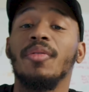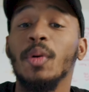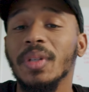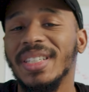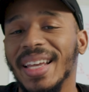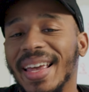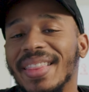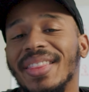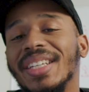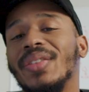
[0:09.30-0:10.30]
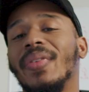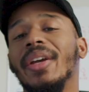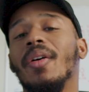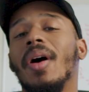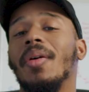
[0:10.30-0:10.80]
folks, in this
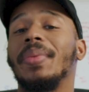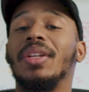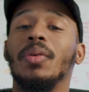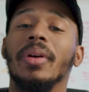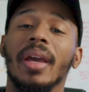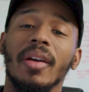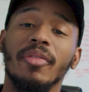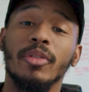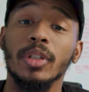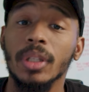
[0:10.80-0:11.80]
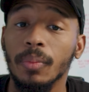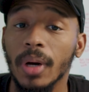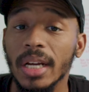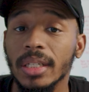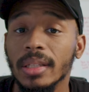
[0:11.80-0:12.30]
video I'll be doing a first
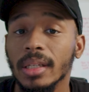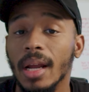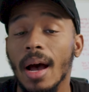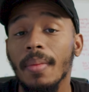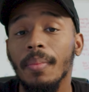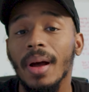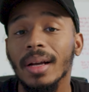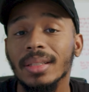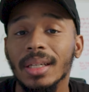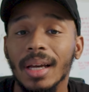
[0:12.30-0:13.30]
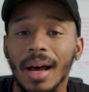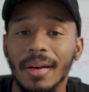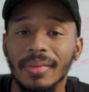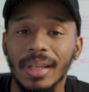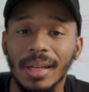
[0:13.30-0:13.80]
impressions and unboxing
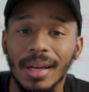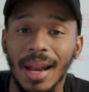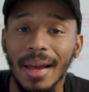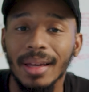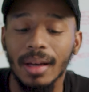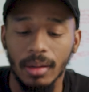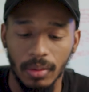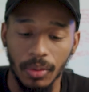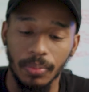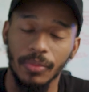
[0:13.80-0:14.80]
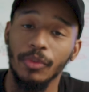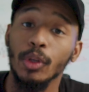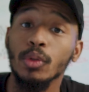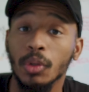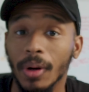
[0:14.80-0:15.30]
of the
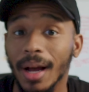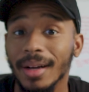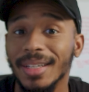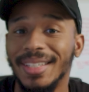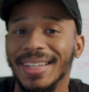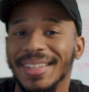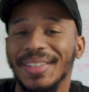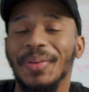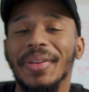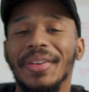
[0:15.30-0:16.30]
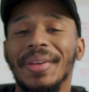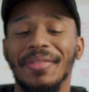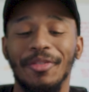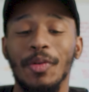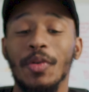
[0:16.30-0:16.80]
Viltrox
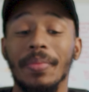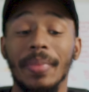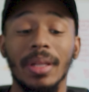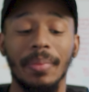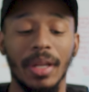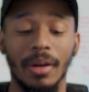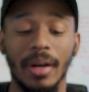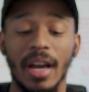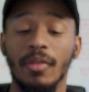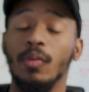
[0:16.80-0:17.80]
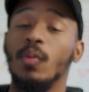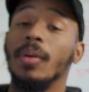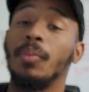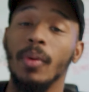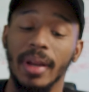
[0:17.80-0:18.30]
24mm
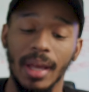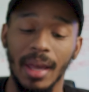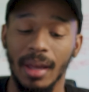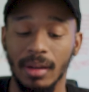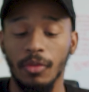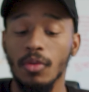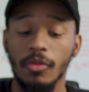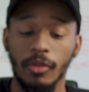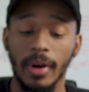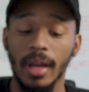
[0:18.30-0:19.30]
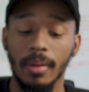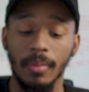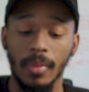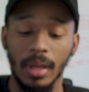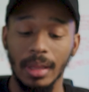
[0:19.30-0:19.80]
F1.8 full
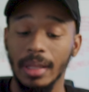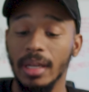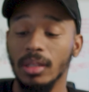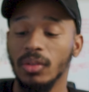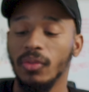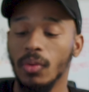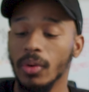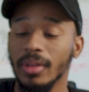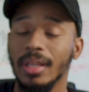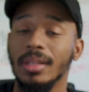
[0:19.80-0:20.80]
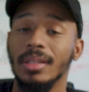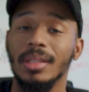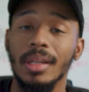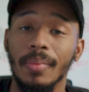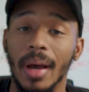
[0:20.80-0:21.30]
frame lens for the
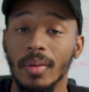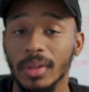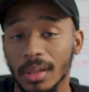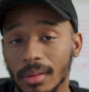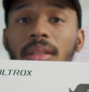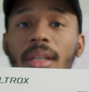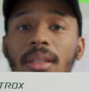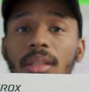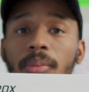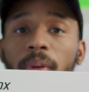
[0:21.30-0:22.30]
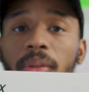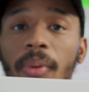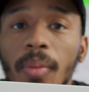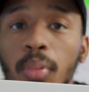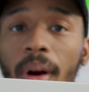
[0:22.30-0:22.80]
Z mount. It says it's supposed to
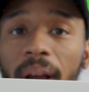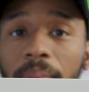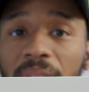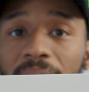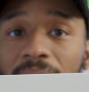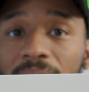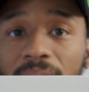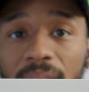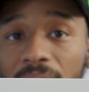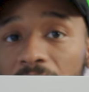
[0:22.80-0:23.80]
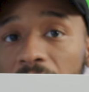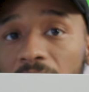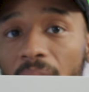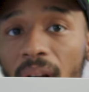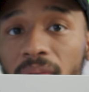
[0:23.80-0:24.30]
be a prime lens. It includes
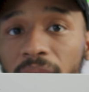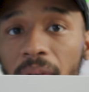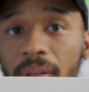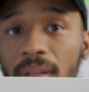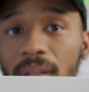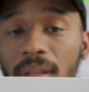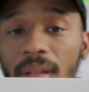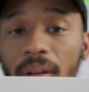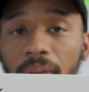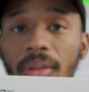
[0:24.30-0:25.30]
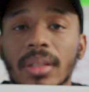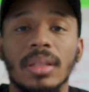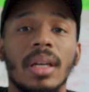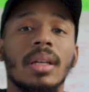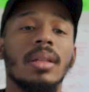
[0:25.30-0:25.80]
autofocus, so let's
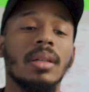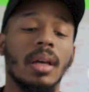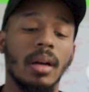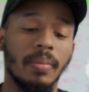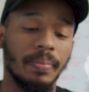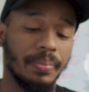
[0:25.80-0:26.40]
take a look at it.